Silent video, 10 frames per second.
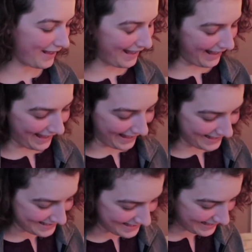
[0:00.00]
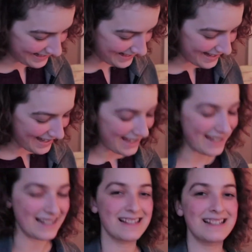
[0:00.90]
And
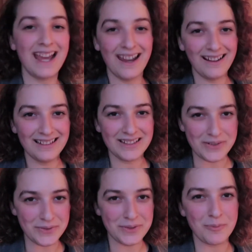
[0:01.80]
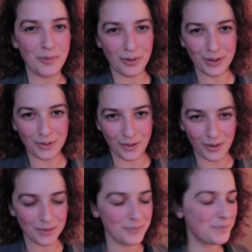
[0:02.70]
it is entirely due to Morgan
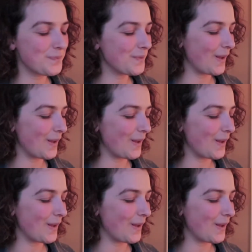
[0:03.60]
Long.